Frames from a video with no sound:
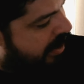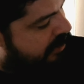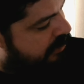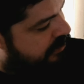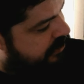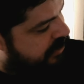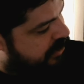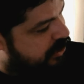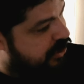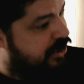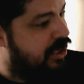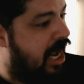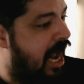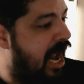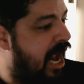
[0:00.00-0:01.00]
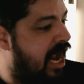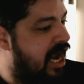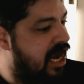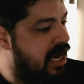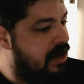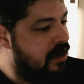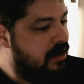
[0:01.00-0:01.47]
does it
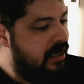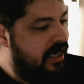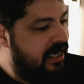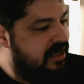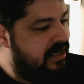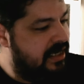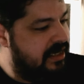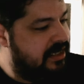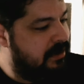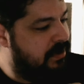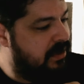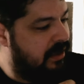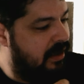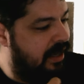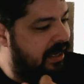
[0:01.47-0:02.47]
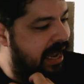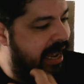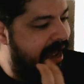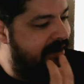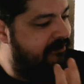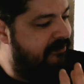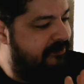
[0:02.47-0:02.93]
say? It says something like
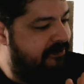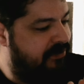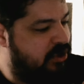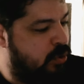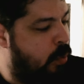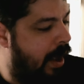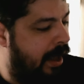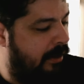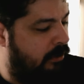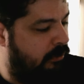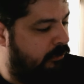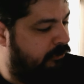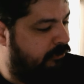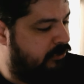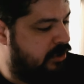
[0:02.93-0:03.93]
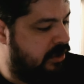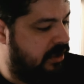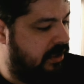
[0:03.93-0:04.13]
add 12 to the